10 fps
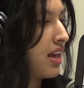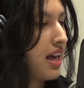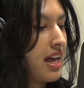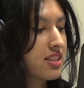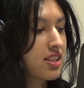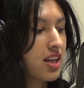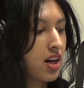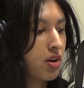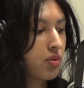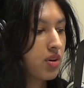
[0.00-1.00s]
And
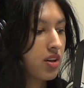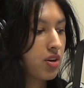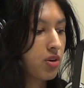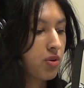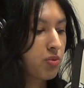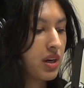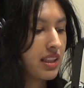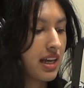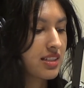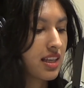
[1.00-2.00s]
so
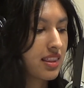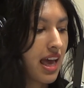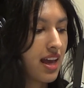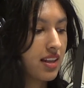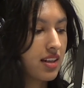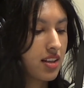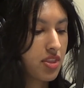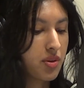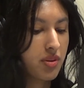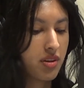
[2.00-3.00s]
realizing that
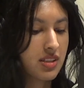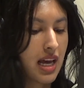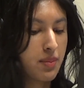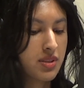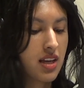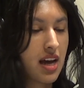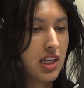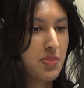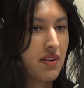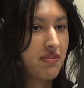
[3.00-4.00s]
through those times God has
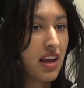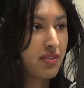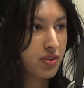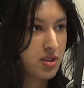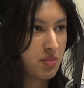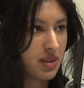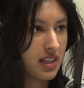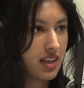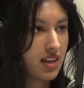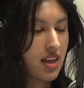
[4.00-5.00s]
been faithful to me